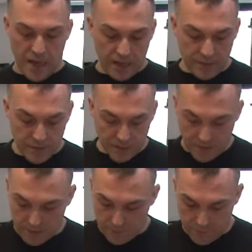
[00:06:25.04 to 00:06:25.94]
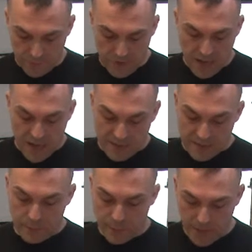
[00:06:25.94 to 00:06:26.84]
and
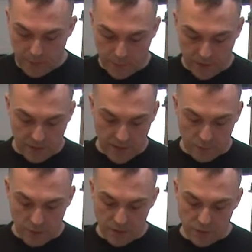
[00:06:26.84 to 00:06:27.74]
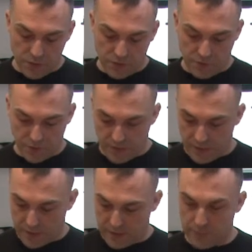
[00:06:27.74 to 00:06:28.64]
as a paper I will use for
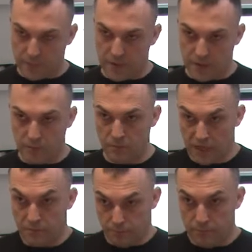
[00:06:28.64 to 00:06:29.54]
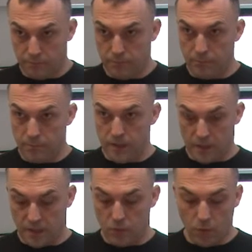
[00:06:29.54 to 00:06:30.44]
my
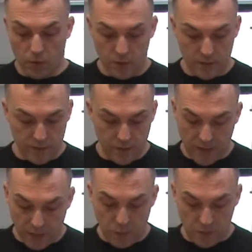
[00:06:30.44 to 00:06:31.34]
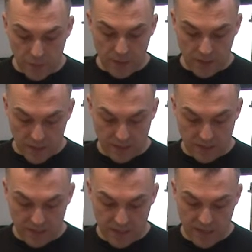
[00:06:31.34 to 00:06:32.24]
work, that will be, as
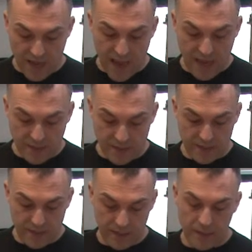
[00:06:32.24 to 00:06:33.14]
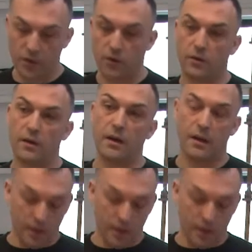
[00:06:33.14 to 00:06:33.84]
I said, ACEO,